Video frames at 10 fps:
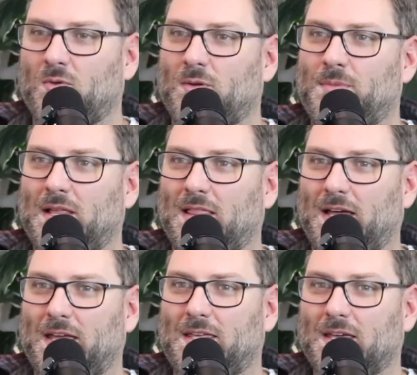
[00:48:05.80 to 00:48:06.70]
would be
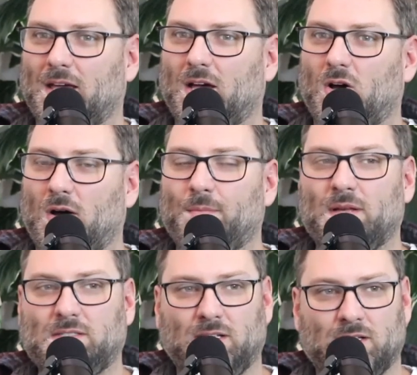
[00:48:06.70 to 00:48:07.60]
like, oh, I
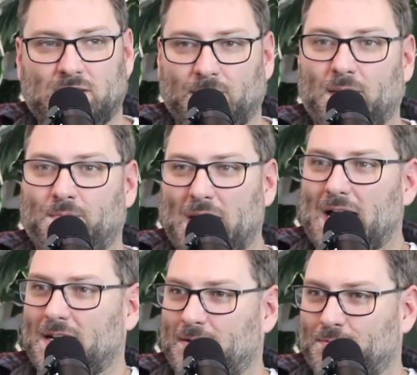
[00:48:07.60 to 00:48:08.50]
must have done something
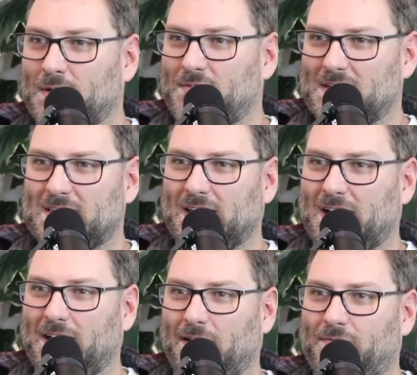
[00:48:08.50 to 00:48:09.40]
bad in a previous life.